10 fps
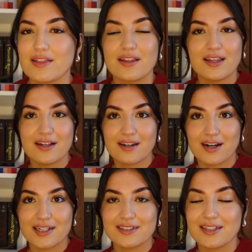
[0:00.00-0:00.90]
the
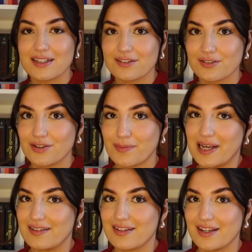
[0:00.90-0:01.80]
lighting is not the
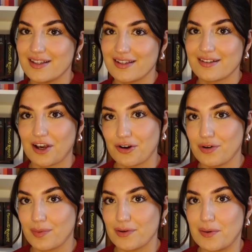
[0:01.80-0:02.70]
best in this area
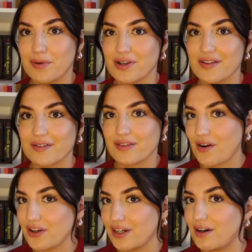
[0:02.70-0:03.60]
of my room because it's
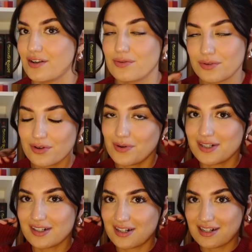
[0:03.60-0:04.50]
very dark. It's also quite
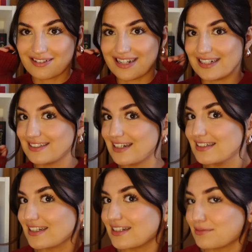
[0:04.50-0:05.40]
a dark day today,
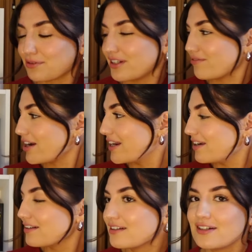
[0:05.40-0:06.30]
like it's pretty
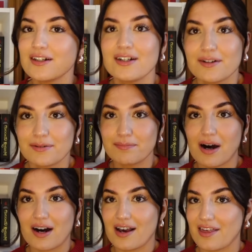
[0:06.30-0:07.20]
rainy,
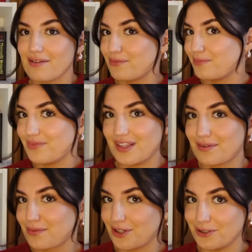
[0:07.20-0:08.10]
but
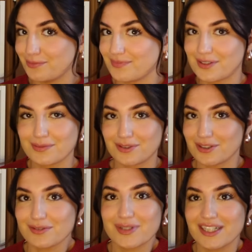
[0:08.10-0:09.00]
this will do.
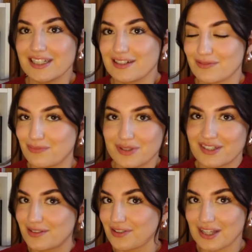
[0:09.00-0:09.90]
We're
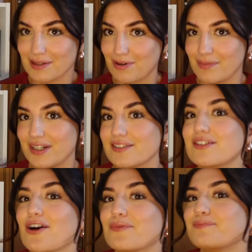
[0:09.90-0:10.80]
still in the premise.
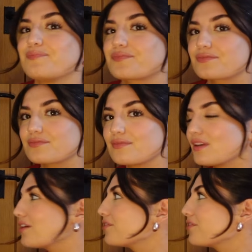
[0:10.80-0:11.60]
So I